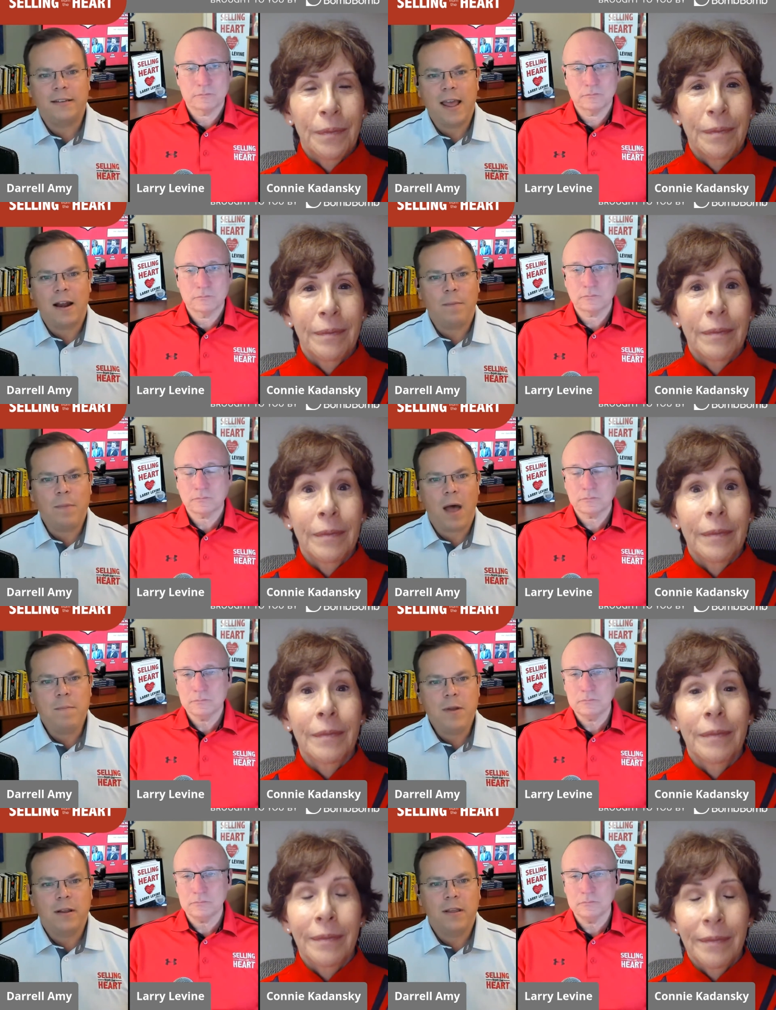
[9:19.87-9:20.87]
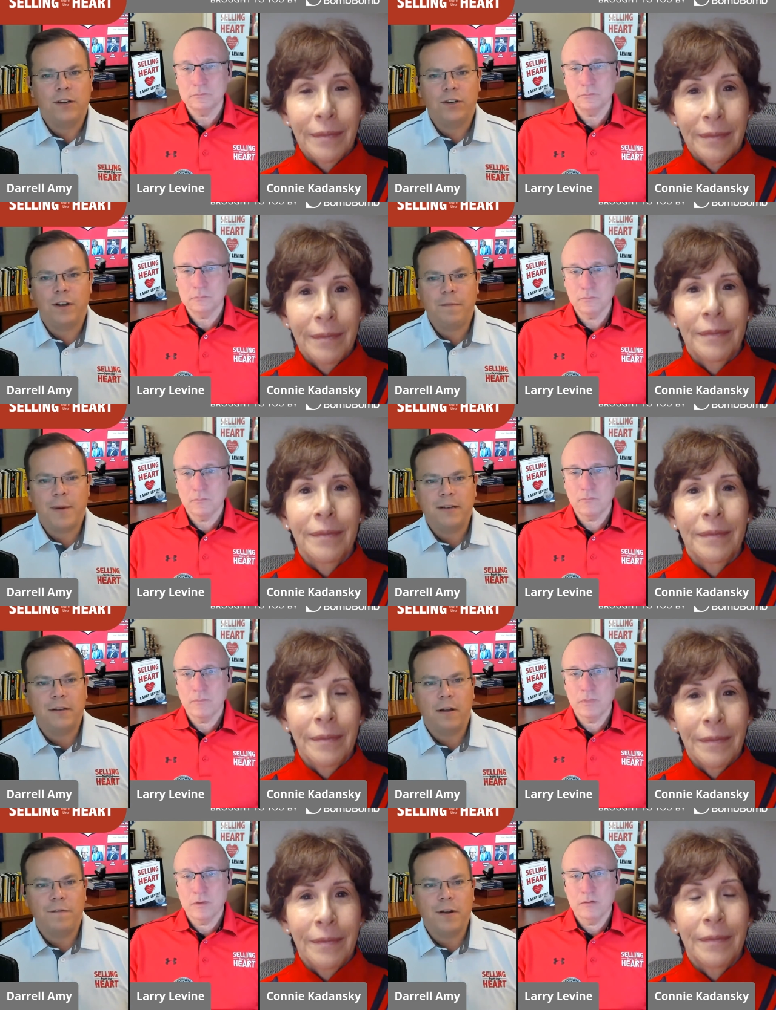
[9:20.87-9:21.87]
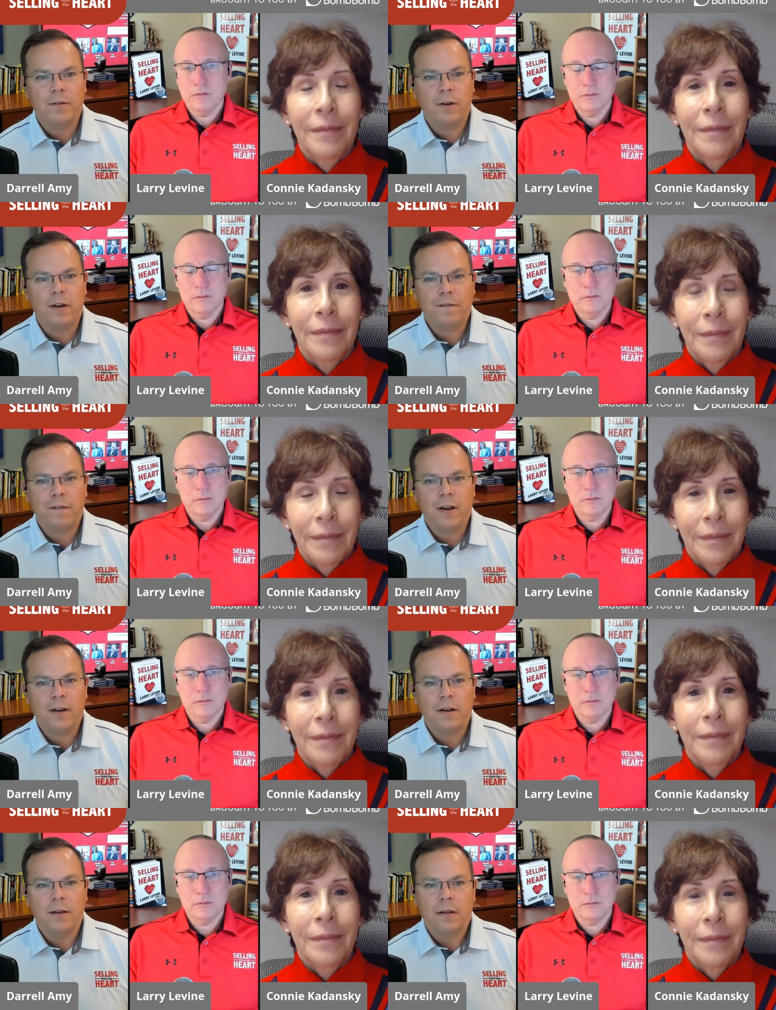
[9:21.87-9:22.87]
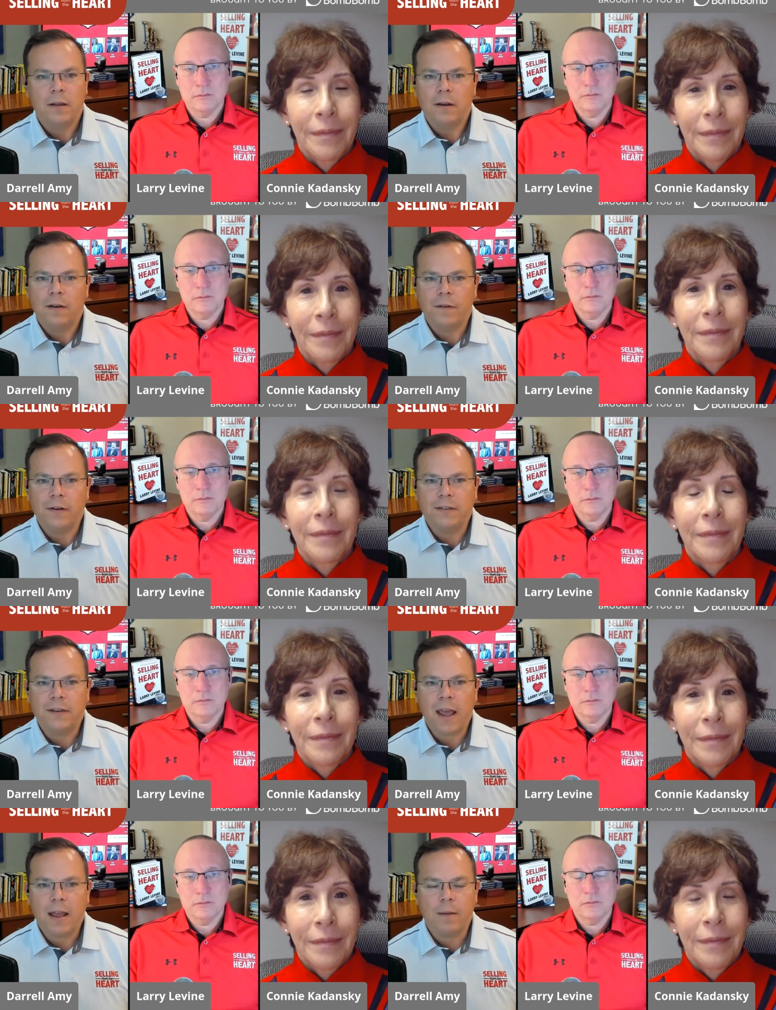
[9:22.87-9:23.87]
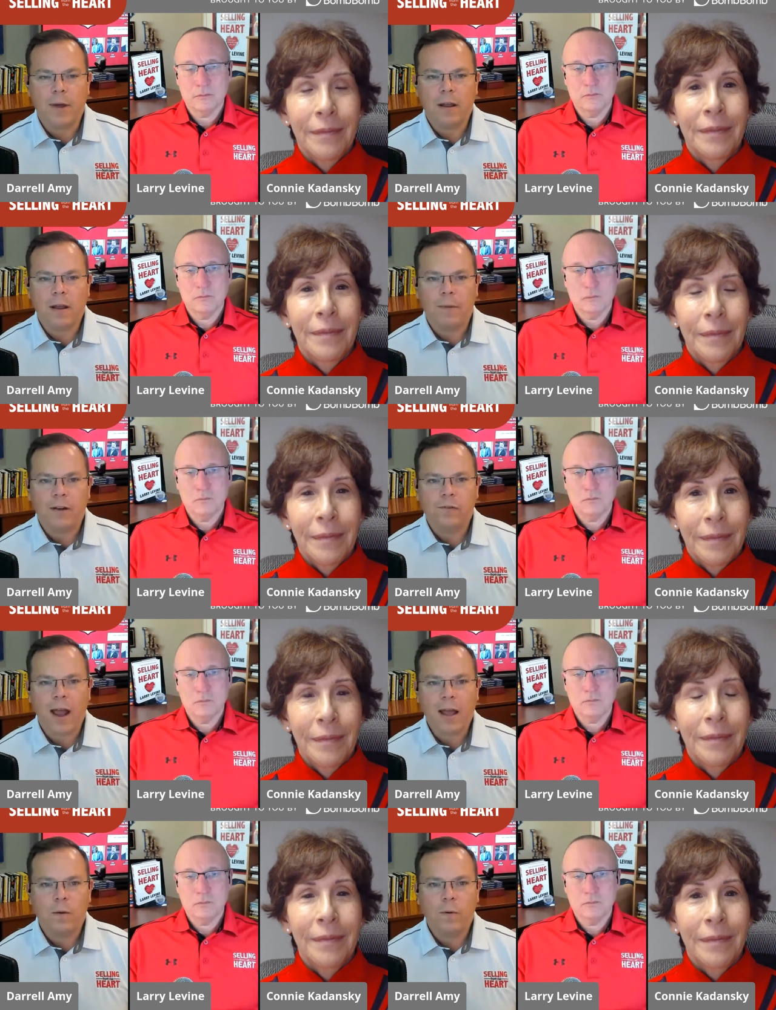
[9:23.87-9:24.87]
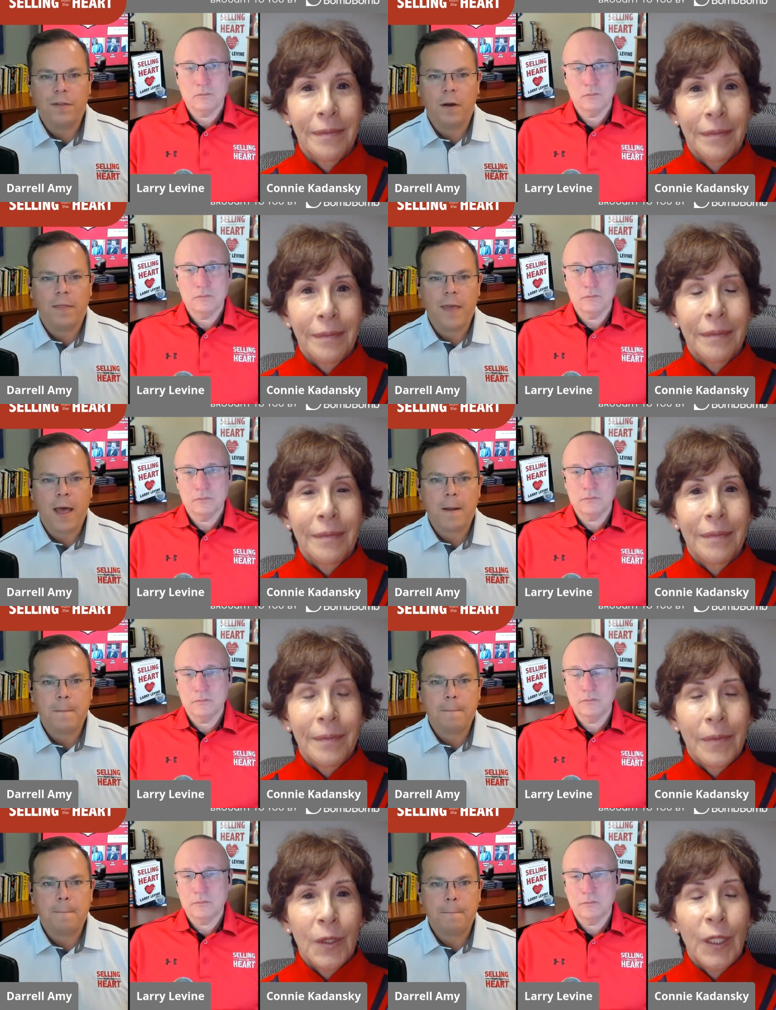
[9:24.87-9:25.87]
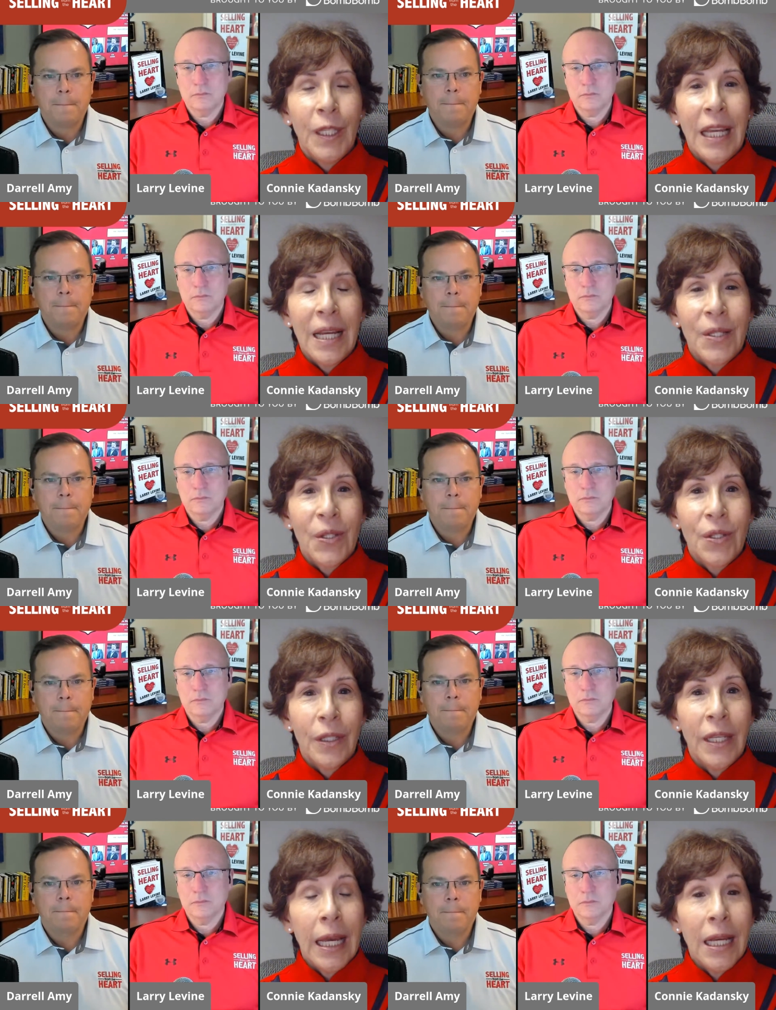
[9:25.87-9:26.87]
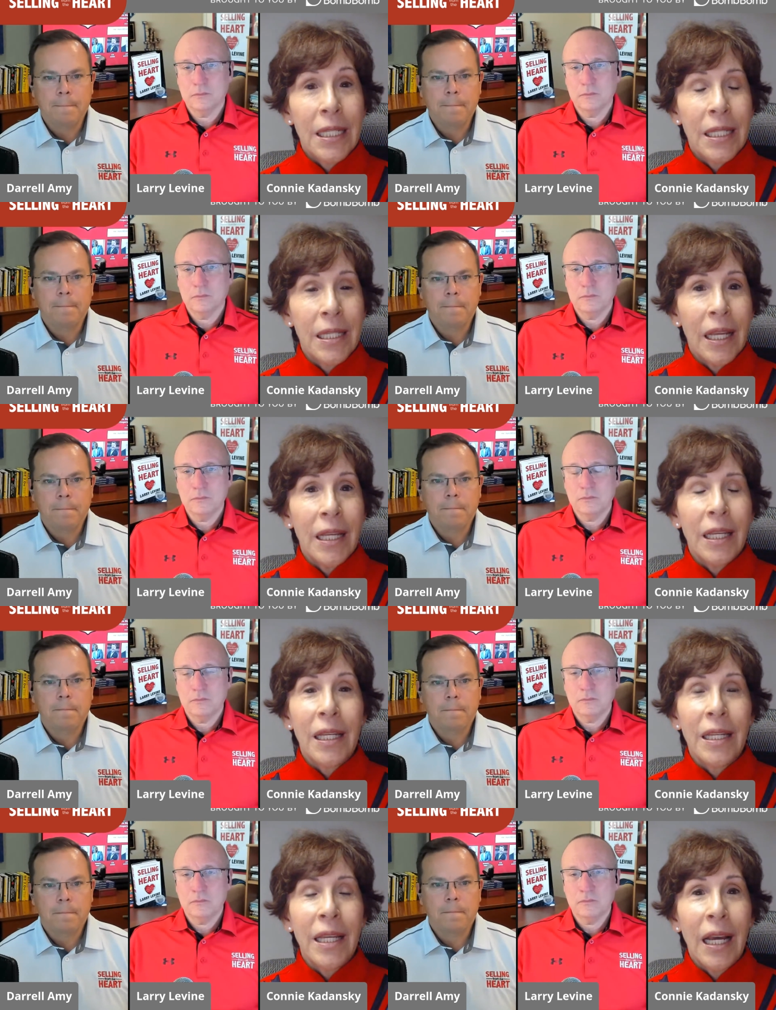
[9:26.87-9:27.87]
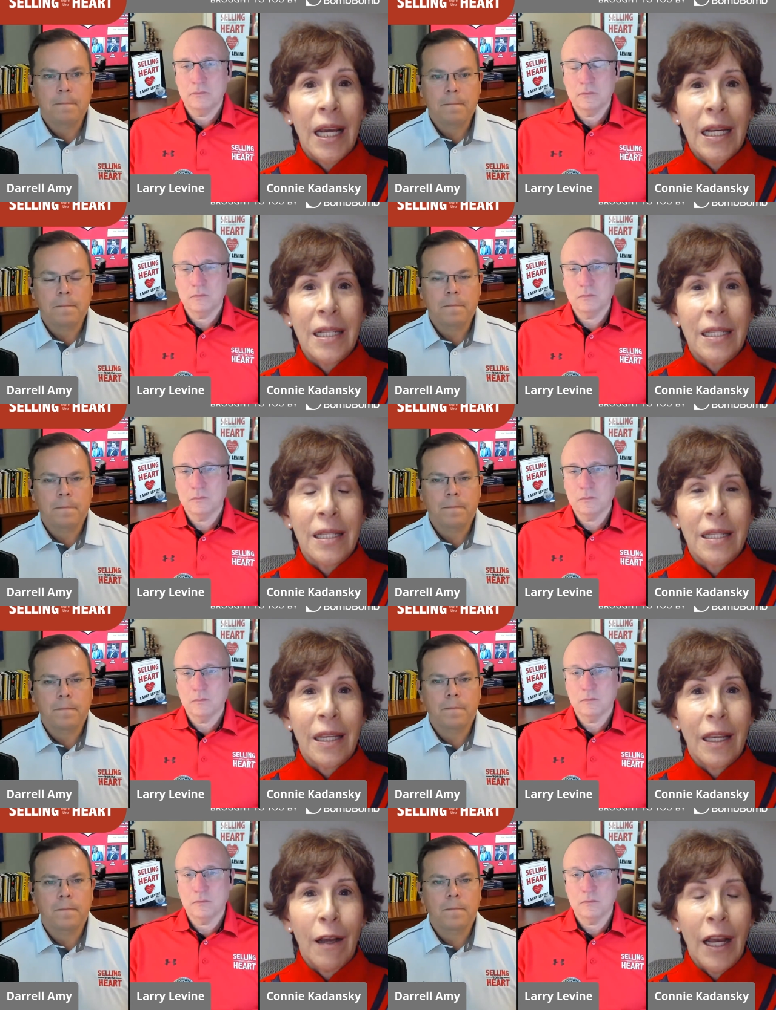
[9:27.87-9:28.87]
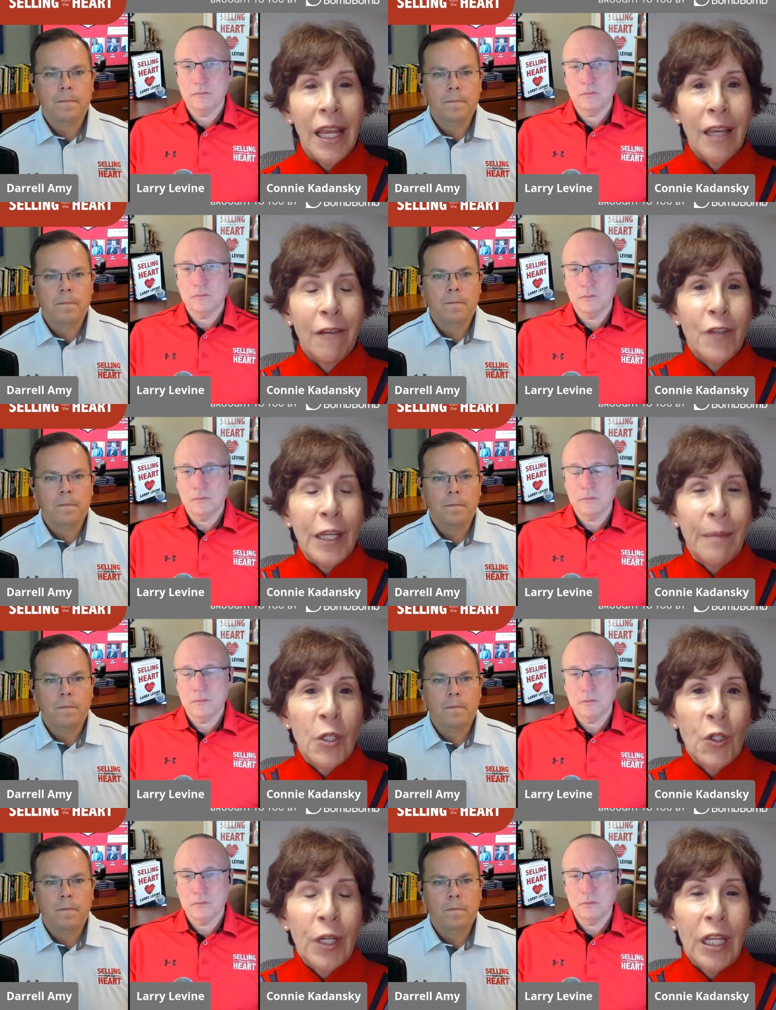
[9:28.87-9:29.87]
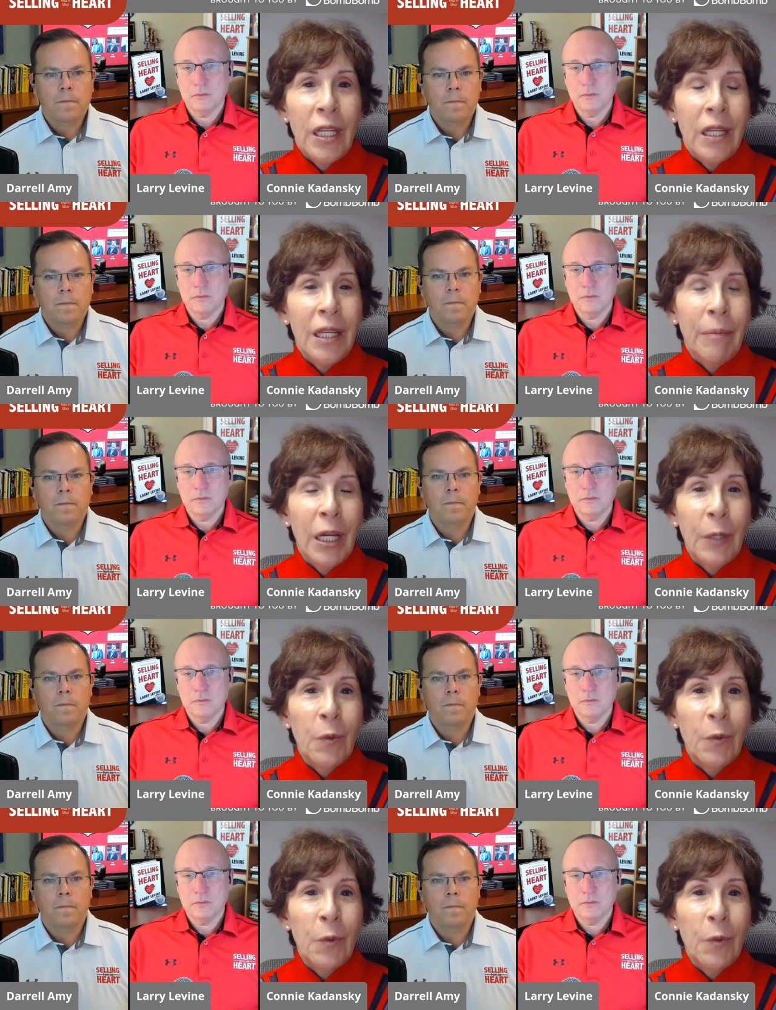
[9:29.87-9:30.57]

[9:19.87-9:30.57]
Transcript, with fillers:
Speaker 1: Saying I'm I'm going to shift myself into a different different state. Am I am I tracking with you on that?
Speaker 2: Yes, yes, and it does. I have demonstrated in my